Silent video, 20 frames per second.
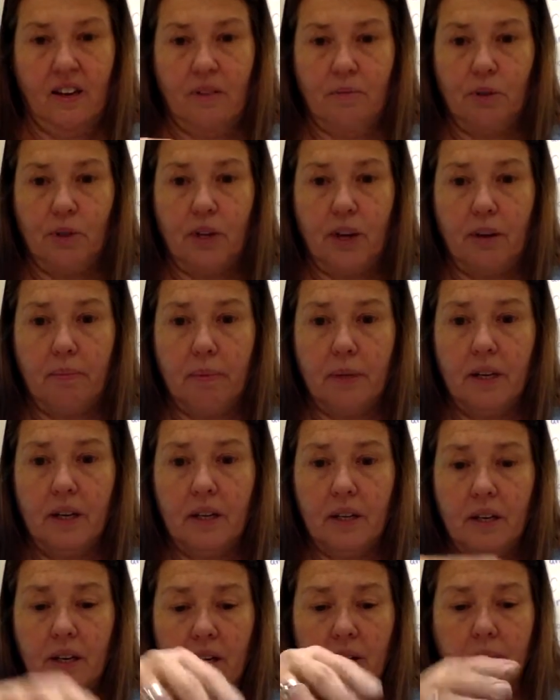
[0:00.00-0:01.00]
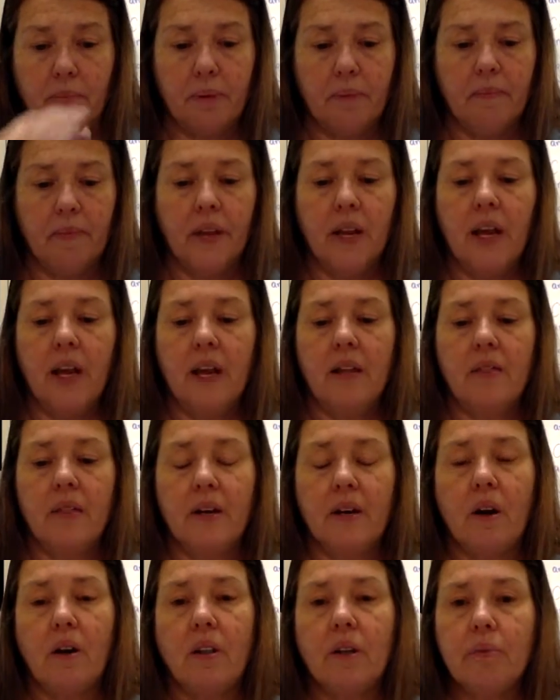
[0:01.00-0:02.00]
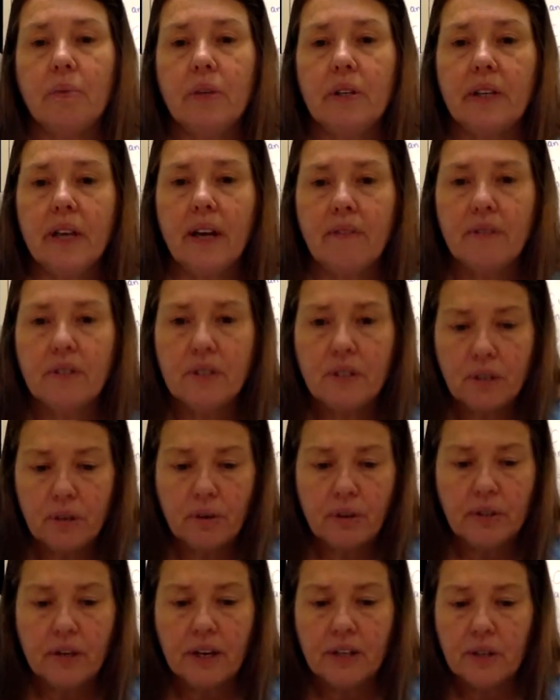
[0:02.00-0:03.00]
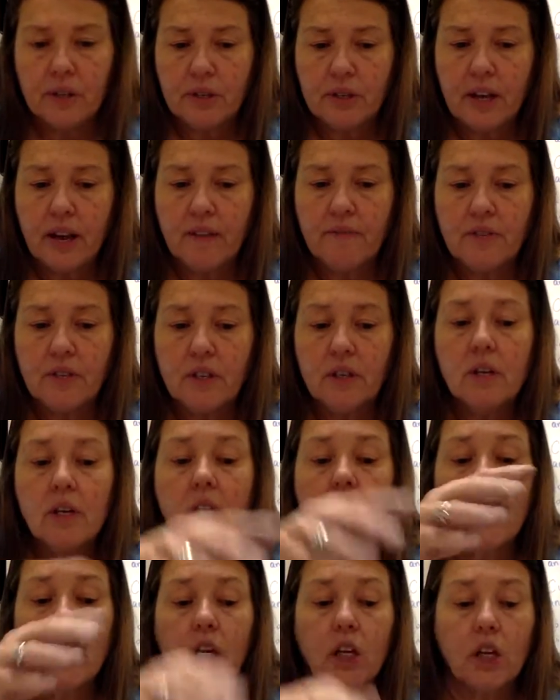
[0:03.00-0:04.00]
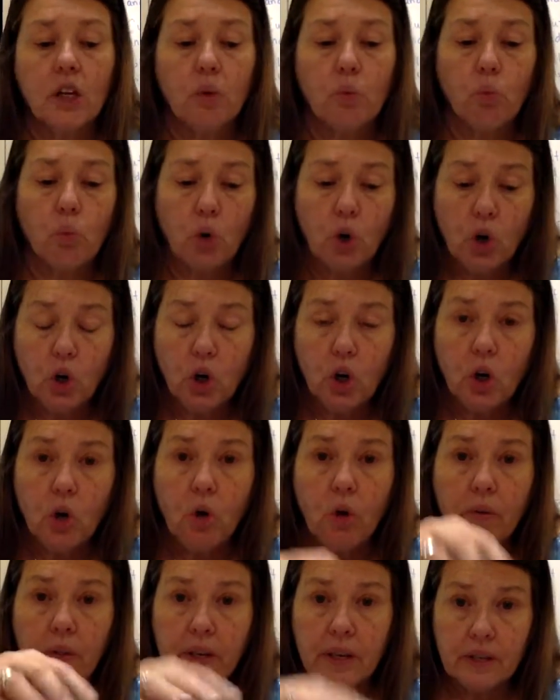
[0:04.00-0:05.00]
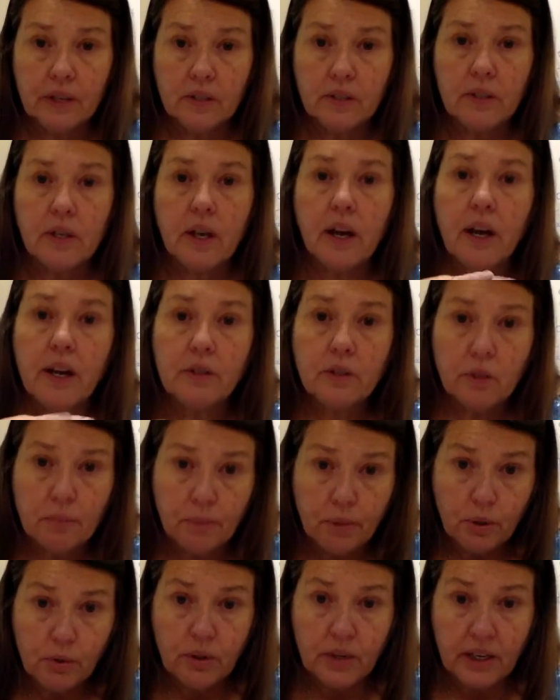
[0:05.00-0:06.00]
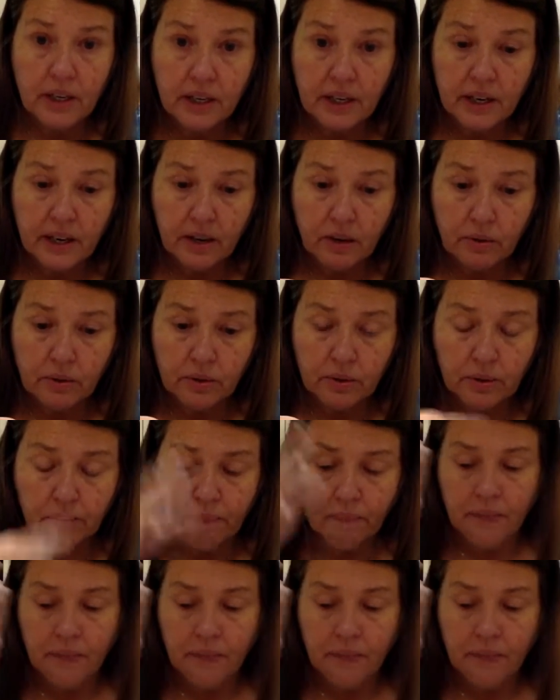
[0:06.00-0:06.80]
Shaping it up. And then all I really have to do is I just have to work on the inside, smoothing it out.